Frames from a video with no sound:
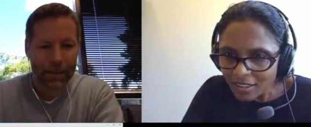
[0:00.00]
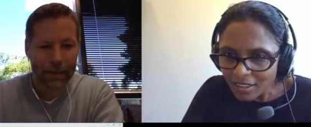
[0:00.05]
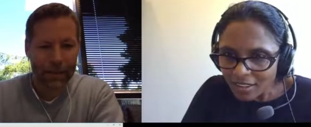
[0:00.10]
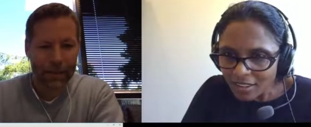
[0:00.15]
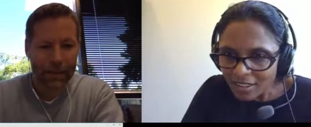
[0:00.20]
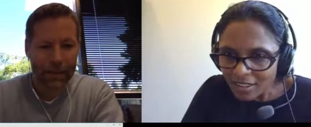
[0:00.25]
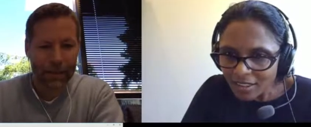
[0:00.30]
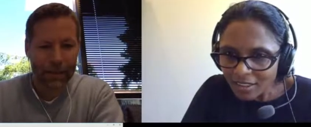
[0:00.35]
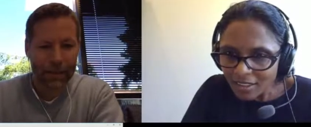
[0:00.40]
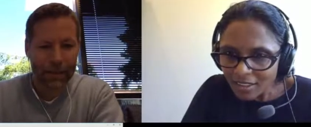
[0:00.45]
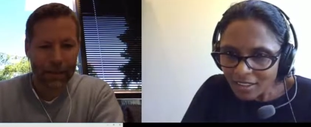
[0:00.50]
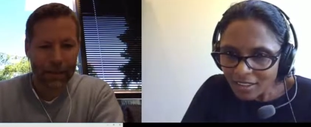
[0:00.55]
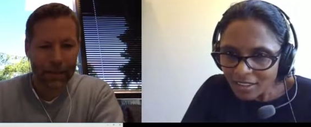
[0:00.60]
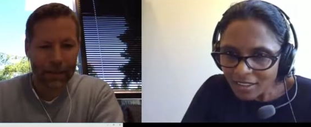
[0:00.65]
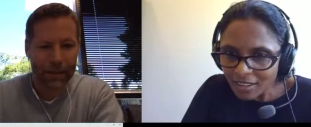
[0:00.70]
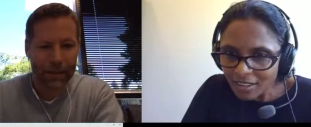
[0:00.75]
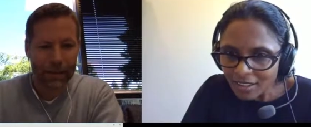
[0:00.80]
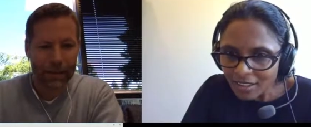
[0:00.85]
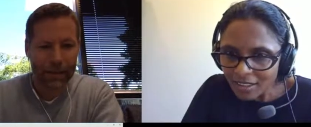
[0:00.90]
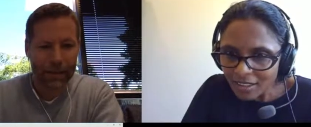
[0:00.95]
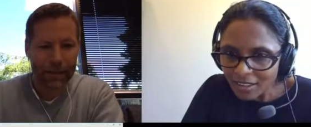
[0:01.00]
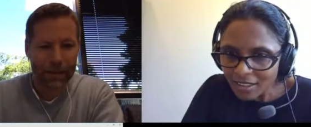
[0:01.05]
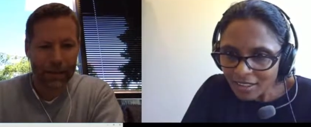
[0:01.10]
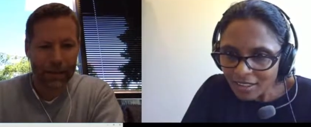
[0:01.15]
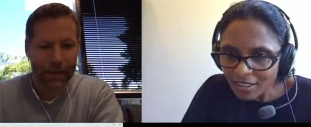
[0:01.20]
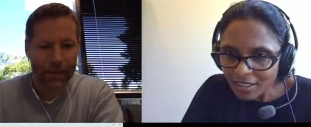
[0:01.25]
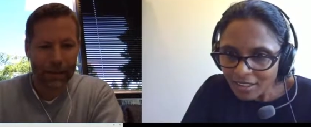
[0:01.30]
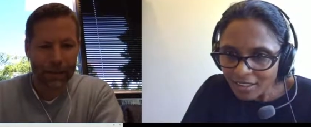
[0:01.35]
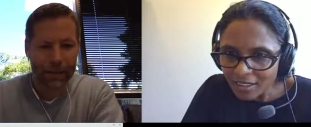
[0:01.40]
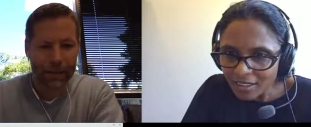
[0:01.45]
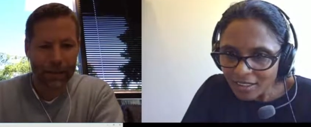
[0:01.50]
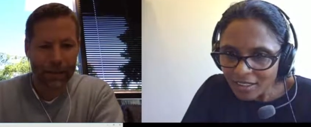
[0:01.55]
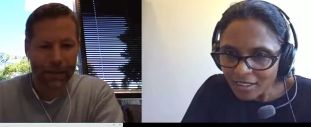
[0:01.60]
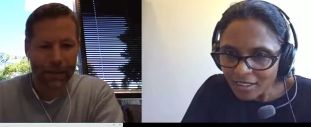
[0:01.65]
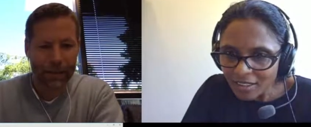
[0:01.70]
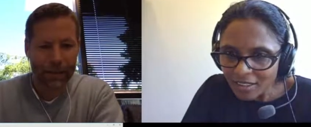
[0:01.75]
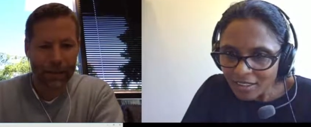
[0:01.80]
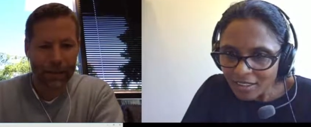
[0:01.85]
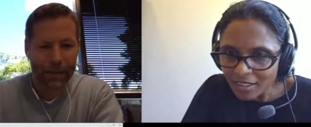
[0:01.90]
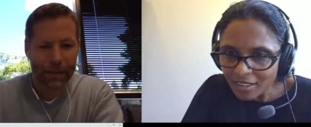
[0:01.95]

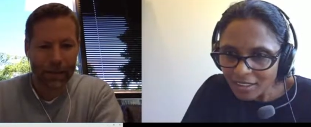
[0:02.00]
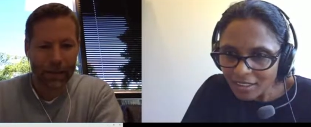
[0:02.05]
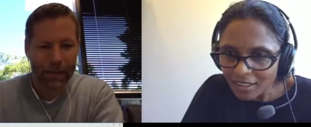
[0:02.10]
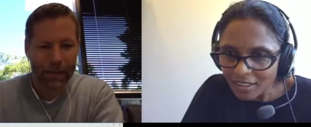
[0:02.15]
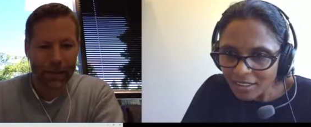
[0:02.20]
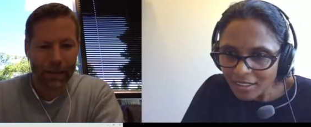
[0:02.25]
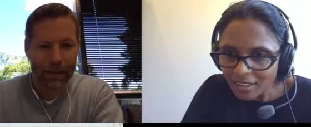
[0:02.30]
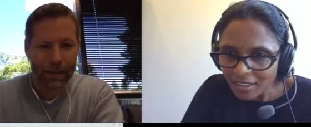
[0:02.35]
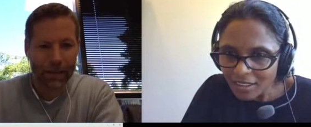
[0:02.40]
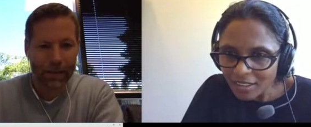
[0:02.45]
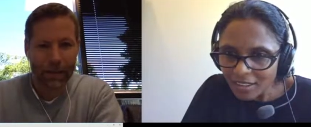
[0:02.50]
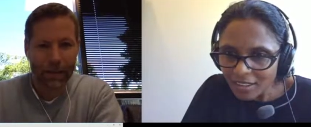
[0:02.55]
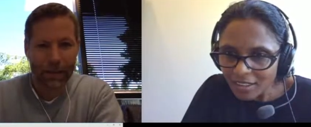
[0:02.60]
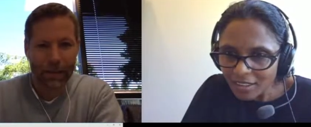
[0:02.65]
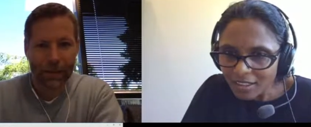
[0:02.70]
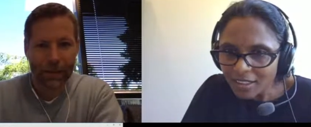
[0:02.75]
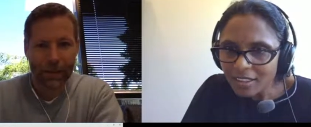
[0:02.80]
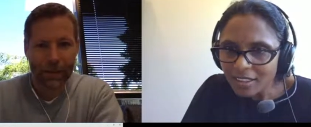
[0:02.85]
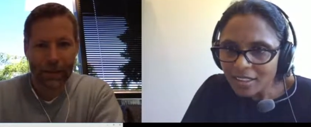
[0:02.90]
[no speech]